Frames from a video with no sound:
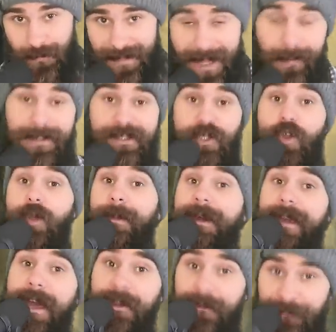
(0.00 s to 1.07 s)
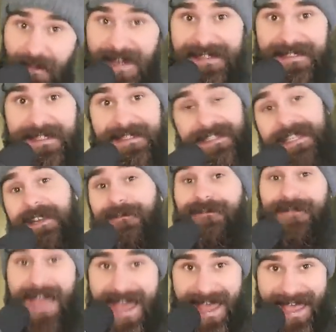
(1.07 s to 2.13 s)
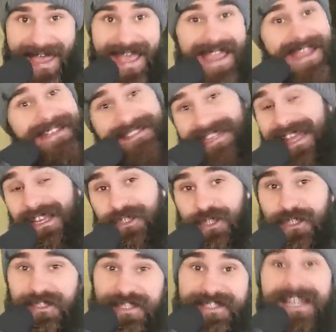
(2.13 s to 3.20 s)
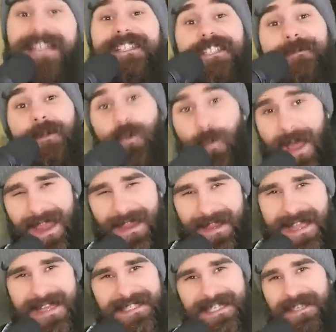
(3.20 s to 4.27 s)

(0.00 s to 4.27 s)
Now let's talk about how to fight it in a fair, intelligent, sensible way to